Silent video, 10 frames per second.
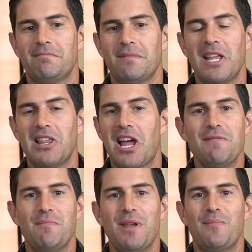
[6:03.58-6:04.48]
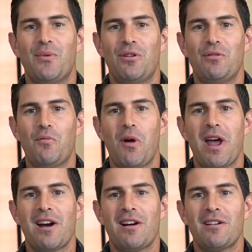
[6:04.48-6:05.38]
enlighten people
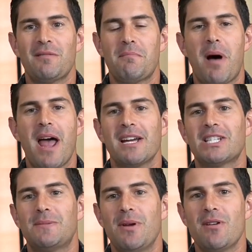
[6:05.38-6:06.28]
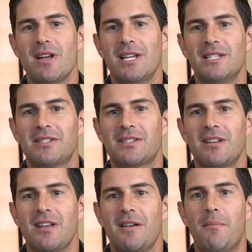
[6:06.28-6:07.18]
where my experience
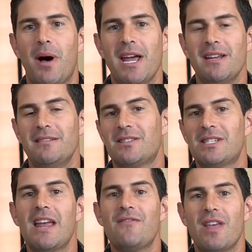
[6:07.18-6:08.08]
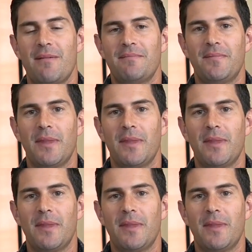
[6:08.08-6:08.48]
might save them.